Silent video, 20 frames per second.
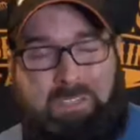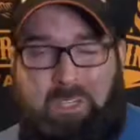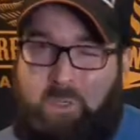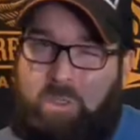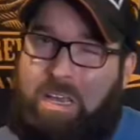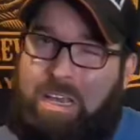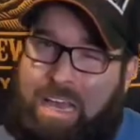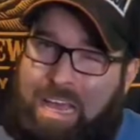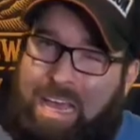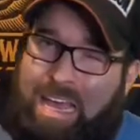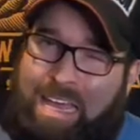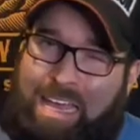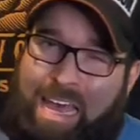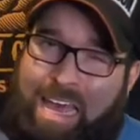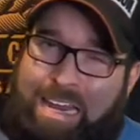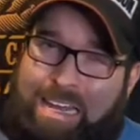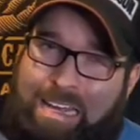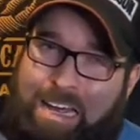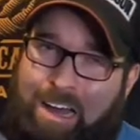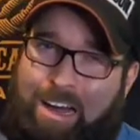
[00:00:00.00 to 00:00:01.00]
Those can get
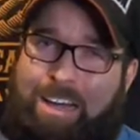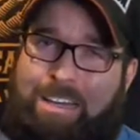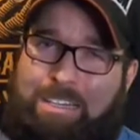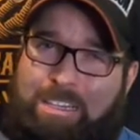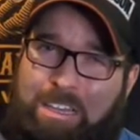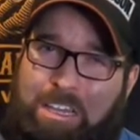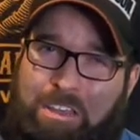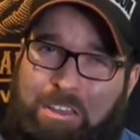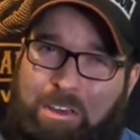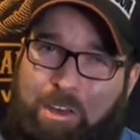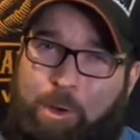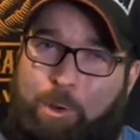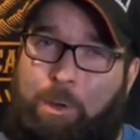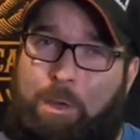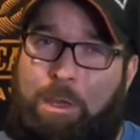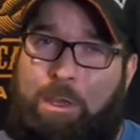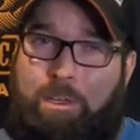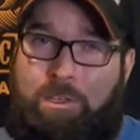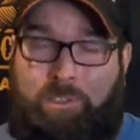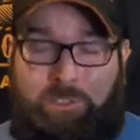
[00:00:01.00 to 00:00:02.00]
kind of costly though,
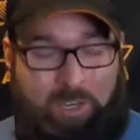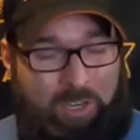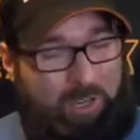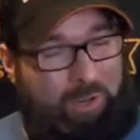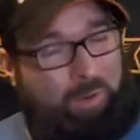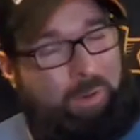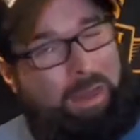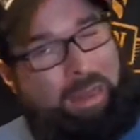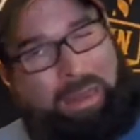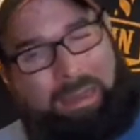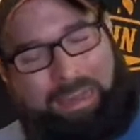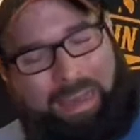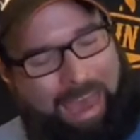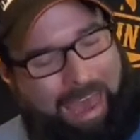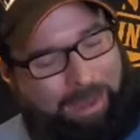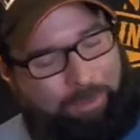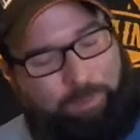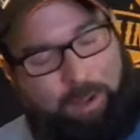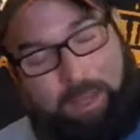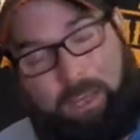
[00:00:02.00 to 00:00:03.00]
so
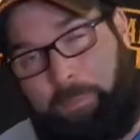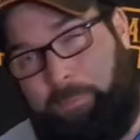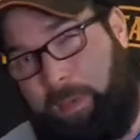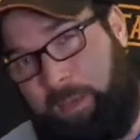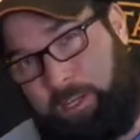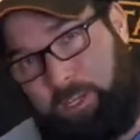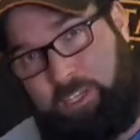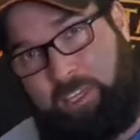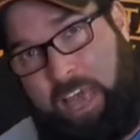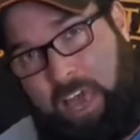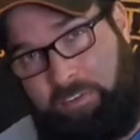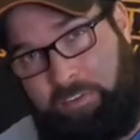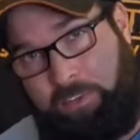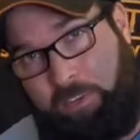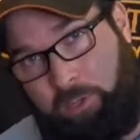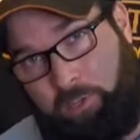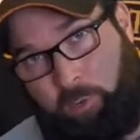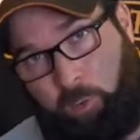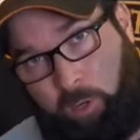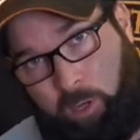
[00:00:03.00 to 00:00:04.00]
I'd recommend just having
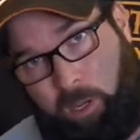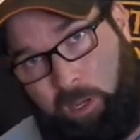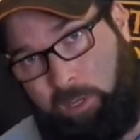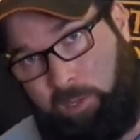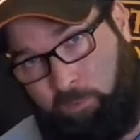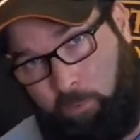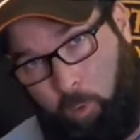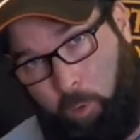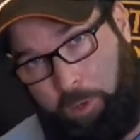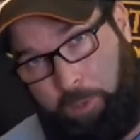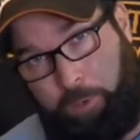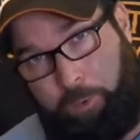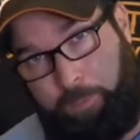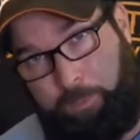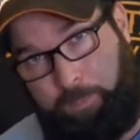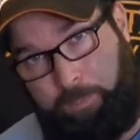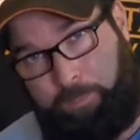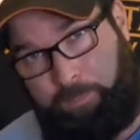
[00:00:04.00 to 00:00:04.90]
the store cut it for you.